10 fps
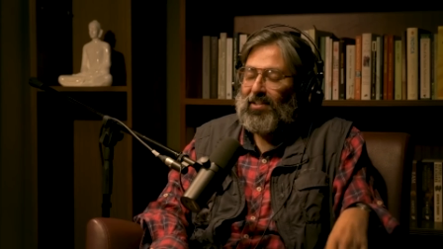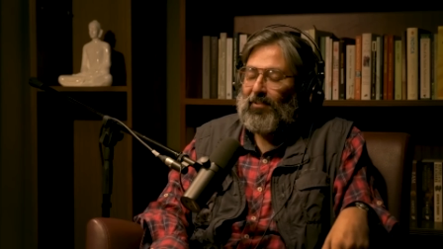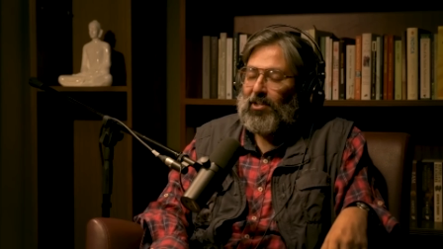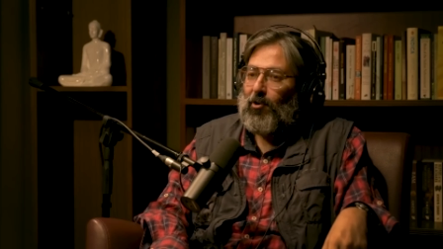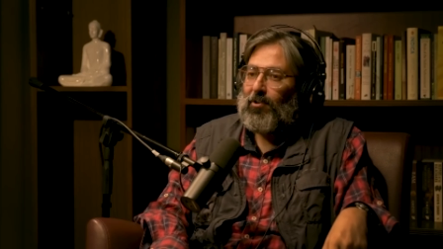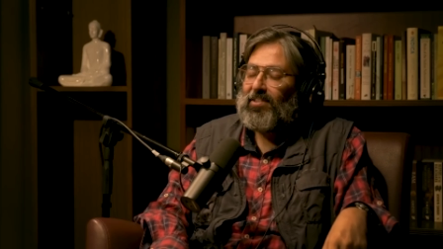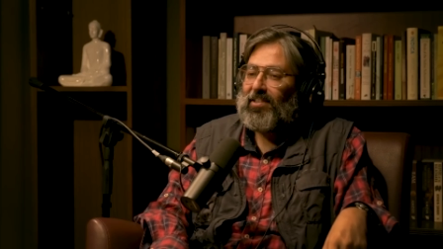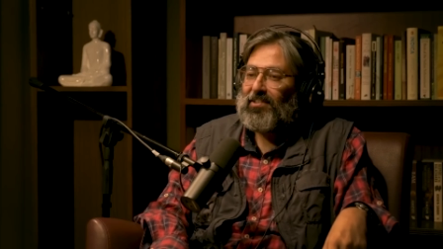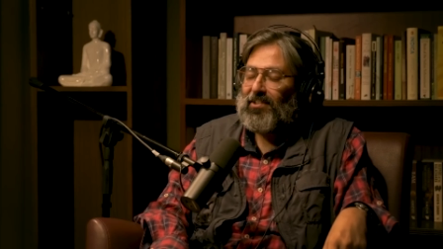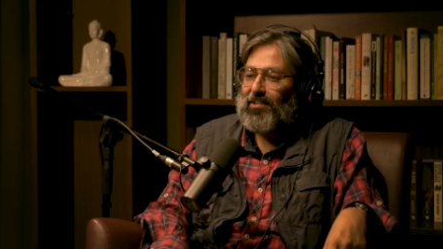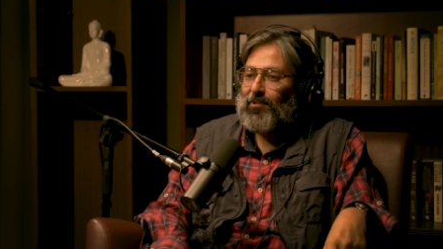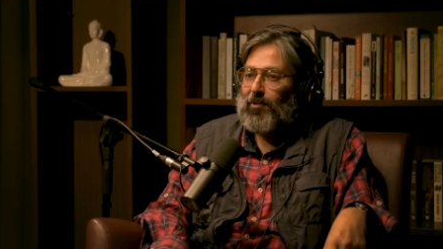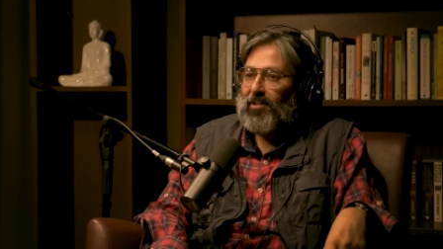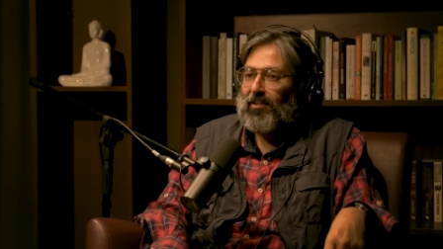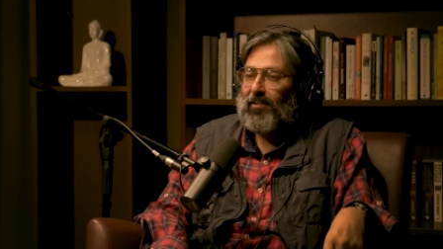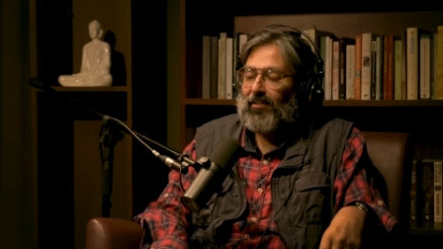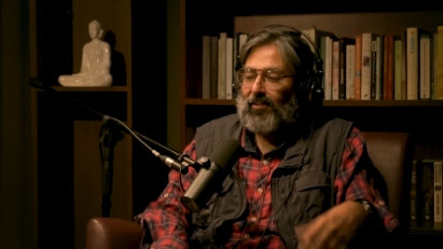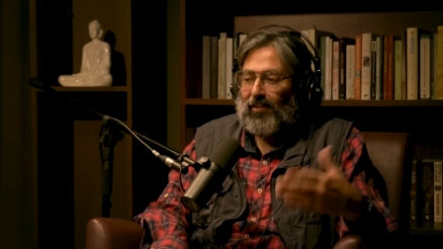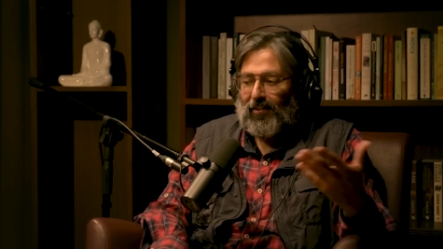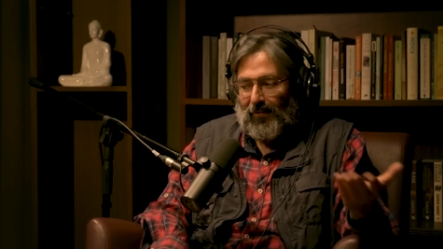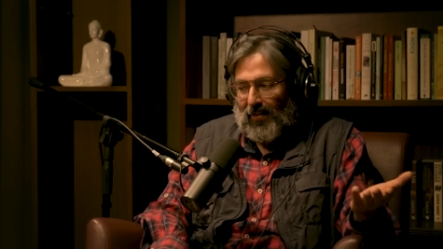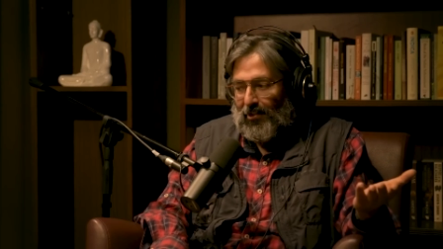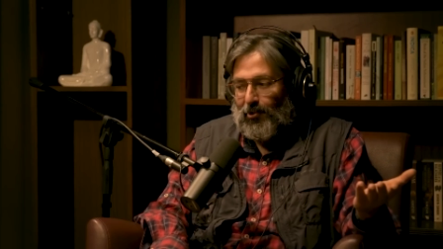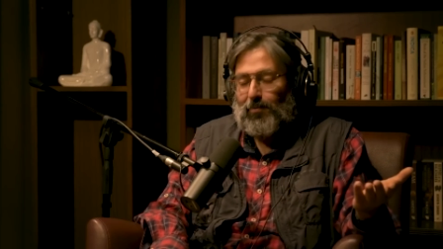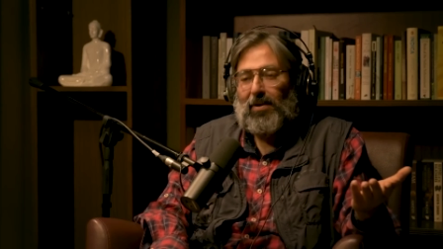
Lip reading: even your sisters were into